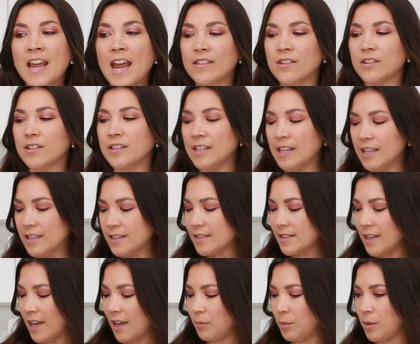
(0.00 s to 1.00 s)
And then on the
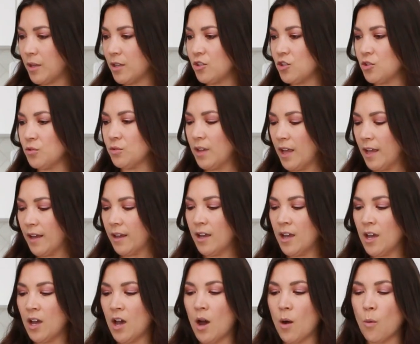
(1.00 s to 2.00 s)
inside, we could do like
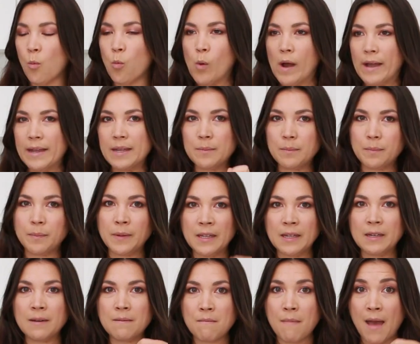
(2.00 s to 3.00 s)
a white
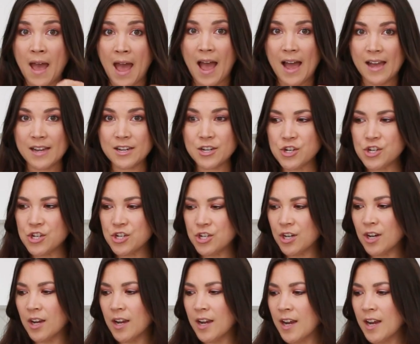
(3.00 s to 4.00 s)
bean
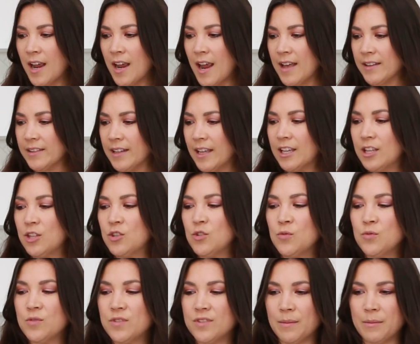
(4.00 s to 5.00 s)
mash and like
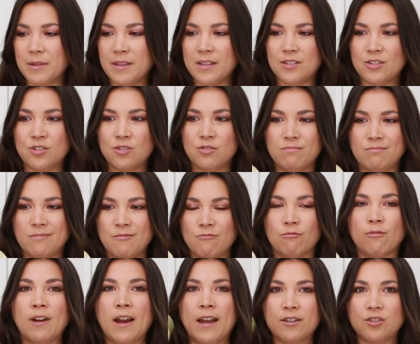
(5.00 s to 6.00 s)
use some of this
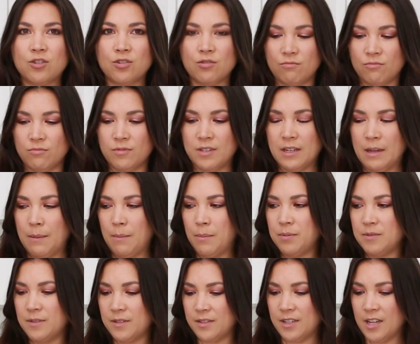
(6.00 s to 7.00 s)
ranch
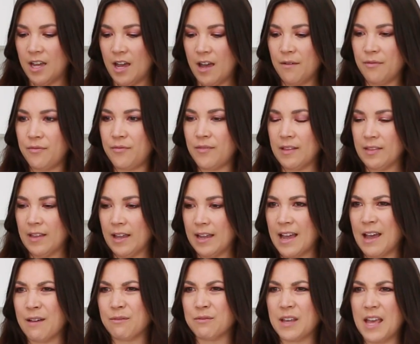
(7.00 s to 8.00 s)
dip stuff. And
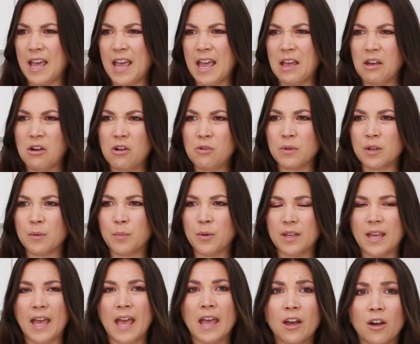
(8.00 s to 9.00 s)
like I have kale, we could
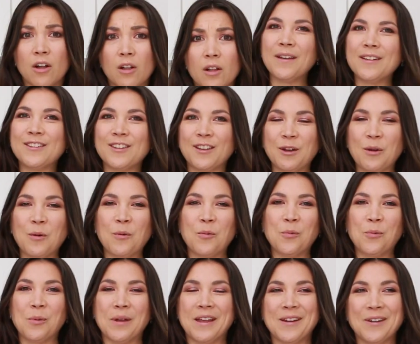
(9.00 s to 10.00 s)
put kale. It's like a
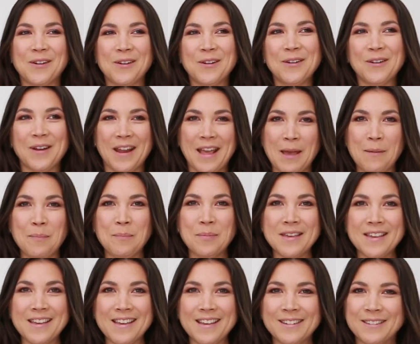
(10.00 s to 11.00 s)
weird
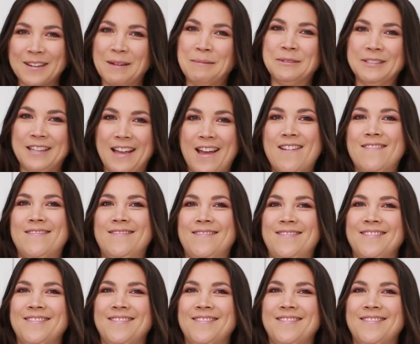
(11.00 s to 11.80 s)
hippie double down.